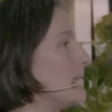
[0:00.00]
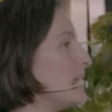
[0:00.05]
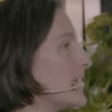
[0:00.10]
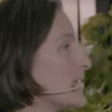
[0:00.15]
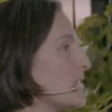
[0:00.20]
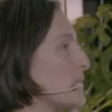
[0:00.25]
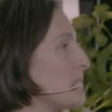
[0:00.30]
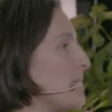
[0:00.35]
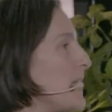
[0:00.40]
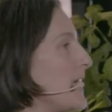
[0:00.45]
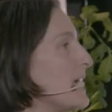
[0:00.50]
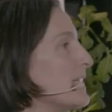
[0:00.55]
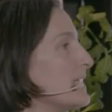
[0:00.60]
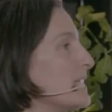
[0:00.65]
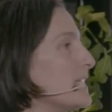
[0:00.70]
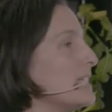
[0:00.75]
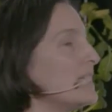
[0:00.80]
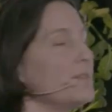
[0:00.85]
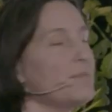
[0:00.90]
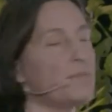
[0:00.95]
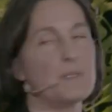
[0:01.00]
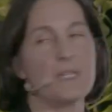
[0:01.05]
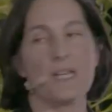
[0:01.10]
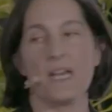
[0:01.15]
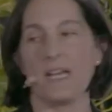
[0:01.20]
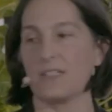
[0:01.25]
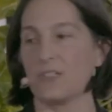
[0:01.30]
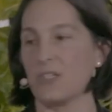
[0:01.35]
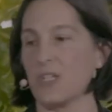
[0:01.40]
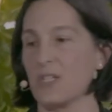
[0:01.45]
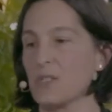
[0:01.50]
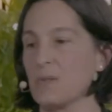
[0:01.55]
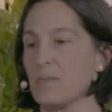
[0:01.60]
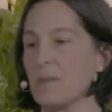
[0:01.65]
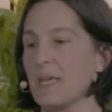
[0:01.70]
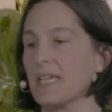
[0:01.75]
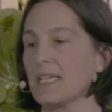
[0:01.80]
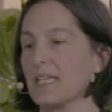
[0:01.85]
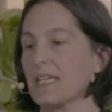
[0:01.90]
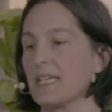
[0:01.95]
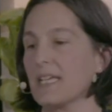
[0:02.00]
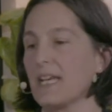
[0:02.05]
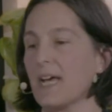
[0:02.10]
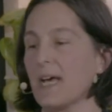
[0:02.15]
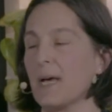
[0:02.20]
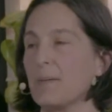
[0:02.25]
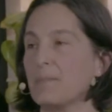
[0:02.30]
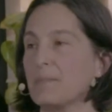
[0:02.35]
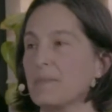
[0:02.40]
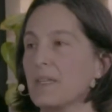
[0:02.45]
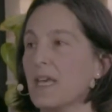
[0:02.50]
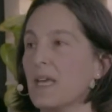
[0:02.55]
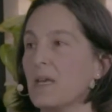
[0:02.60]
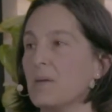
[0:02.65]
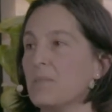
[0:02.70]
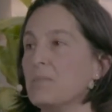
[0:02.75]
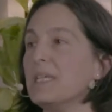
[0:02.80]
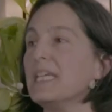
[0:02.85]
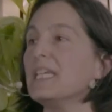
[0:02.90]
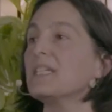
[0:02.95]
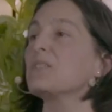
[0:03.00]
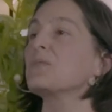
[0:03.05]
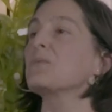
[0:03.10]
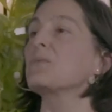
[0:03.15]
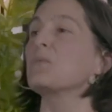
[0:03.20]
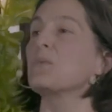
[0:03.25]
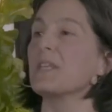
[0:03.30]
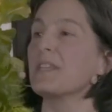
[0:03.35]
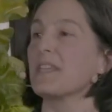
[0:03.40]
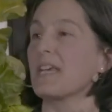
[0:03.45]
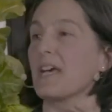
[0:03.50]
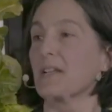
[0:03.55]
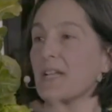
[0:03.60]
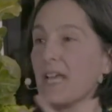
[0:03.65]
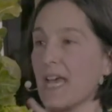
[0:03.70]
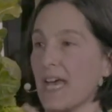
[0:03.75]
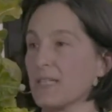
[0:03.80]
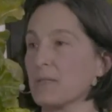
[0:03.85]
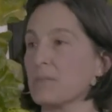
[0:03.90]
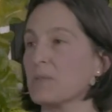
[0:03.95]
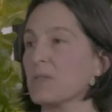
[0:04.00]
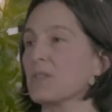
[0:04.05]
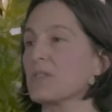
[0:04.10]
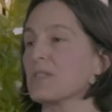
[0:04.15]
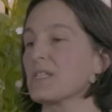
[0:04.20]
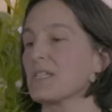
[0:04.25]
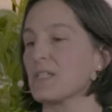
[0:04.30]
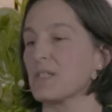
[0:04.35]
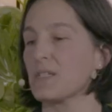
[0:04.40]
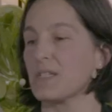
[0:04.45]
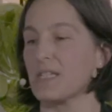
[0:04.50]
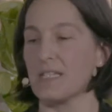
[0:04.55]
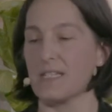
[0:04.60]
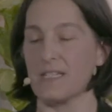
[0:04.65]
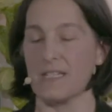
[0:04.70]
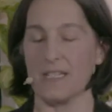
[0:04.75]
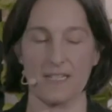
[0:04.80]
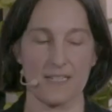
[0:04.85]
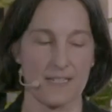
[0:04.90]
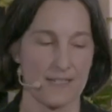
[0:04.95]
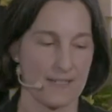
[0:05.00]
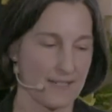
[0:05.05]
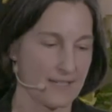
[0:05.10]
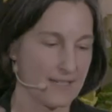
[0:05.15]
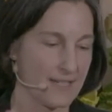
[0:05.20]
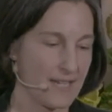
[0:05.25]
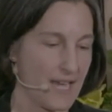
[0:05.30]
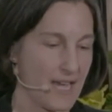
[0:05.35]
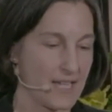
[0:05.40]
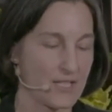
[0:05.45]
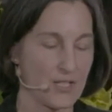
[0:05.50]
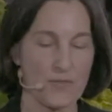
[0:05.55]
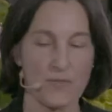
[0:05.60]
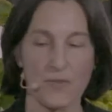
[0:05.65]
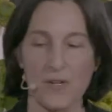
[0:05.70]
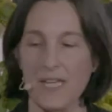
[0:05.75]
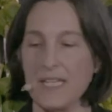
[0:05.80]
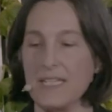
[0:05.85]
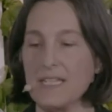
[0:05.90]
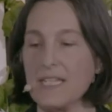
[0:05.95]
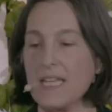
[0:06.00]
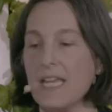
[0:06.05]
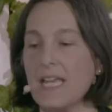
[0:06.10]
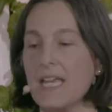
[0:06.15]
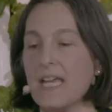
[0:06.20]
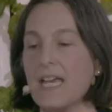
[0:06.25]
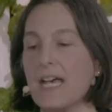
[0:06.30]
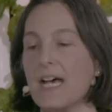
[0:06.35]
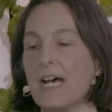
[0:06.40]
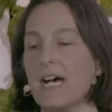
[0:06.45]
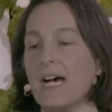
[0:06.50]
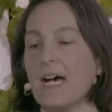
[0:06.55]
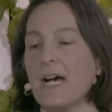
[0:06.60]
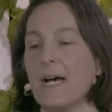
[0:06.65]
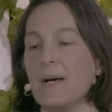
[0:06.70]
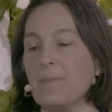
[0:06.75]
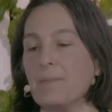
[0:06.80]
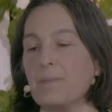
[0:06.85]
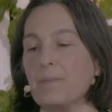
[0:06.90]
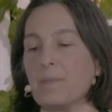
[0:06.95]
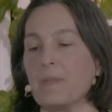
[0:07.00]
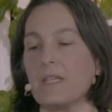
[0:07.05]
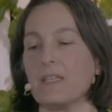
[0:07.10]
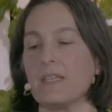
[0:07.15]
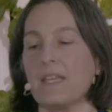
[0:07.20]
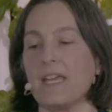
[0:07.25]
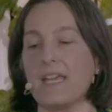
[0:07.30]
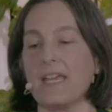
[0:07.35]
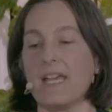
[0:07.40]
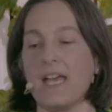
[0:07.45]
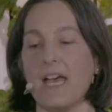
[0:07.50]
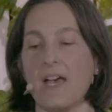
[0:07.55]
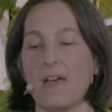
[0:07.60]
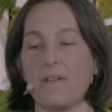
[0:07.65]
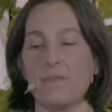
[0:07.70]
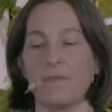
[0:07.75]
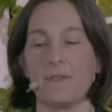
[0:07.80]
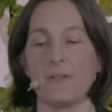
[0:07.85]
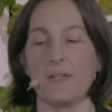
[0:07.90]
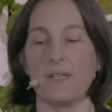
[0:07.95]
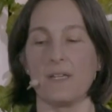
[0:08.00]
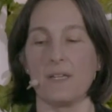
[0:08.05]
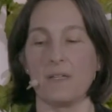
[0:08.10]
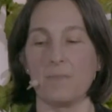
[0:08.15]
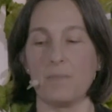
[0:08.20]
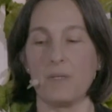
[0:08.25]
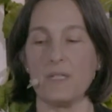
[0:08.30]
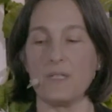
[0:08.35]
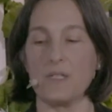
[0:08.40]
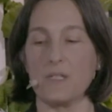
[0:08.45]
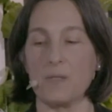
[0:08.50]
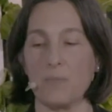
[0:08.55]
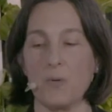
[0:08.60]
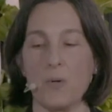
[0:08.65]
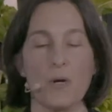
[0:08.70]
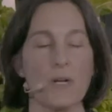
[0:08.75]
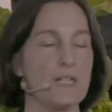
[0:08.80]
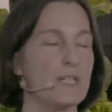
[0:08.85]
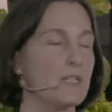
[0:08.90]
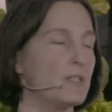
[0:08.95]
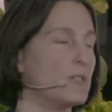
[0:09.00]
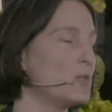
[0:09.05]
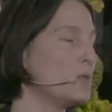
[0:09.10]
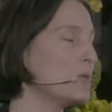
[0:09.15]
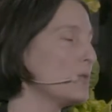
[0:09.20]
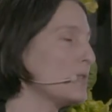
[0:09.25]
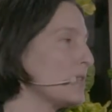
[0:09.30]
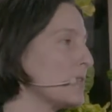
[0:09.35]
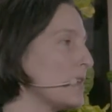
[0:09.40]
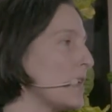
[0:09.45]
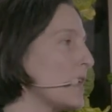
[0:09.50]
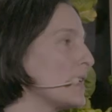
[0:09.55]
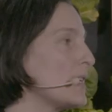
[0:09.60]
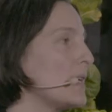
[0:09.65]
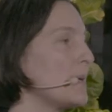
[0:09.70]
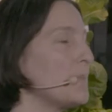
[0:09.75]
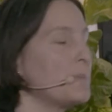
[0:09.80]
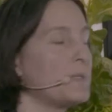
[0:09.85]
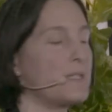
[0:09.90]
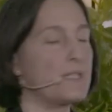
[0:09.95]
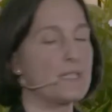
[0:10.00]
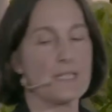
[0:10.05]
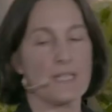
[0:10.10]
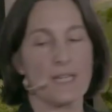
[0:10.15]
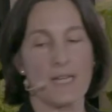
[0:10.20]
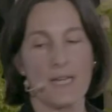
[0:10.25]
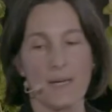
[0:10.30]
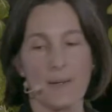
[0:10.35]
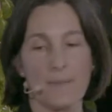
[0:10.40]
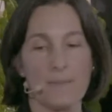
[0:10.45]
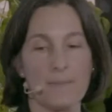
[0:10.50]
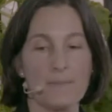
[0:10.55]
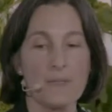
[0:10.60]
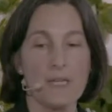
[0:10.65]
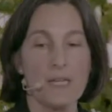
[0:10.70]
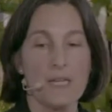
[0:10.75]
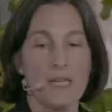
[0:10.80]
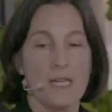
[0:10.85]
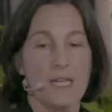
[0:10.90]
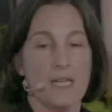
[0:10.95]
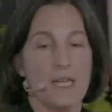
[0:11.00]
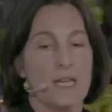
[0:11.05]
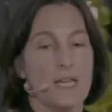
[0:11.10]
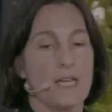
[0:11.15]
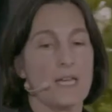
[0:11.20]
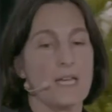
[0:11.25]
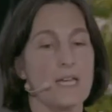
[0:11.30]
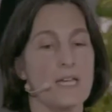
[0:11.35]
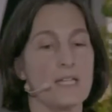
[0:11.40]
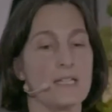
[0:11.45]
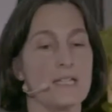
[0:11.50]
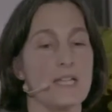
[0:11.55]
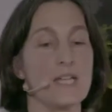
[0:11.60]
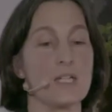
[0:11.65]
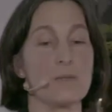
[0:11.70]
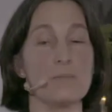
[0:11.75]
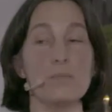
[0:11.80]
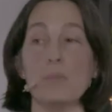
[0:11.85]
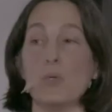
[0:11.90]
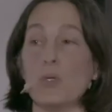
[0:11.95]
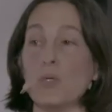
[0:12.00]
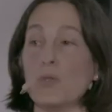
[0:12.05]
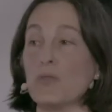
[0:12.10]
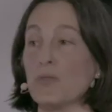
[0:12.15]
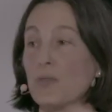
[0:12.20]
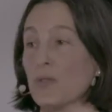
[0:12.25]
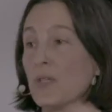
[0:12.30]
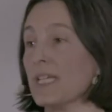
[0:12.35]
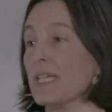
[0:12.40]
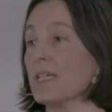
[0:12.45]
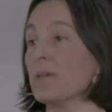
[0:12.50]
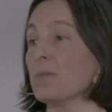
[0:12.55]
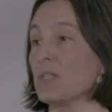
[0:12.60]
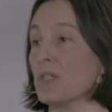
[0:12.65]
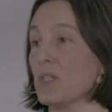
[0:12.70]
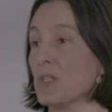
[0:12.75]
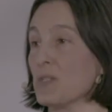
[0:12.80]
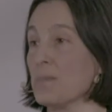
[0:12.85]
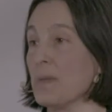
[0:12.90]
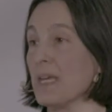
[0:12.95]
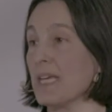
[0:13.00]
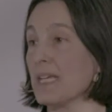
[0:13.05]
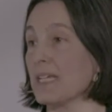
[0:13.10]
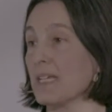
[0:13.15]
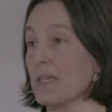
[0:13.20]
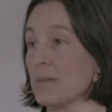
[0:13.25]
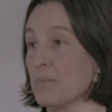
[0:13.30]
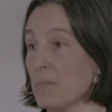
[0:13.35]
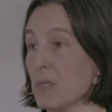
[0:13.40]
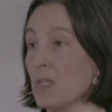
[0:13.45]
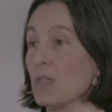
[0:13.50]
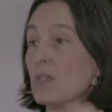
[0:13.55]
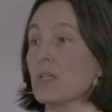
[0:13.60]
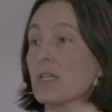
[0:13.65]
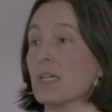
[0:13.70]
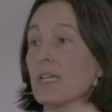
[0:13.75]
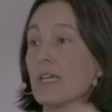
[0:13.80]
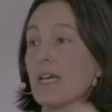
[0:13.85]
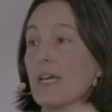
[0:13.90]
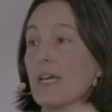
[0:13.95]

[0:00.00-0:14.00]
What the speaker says: expanded beyond just making meat without animals is the catchphrase. They have been supporting new startups like Moo Free, which is making milk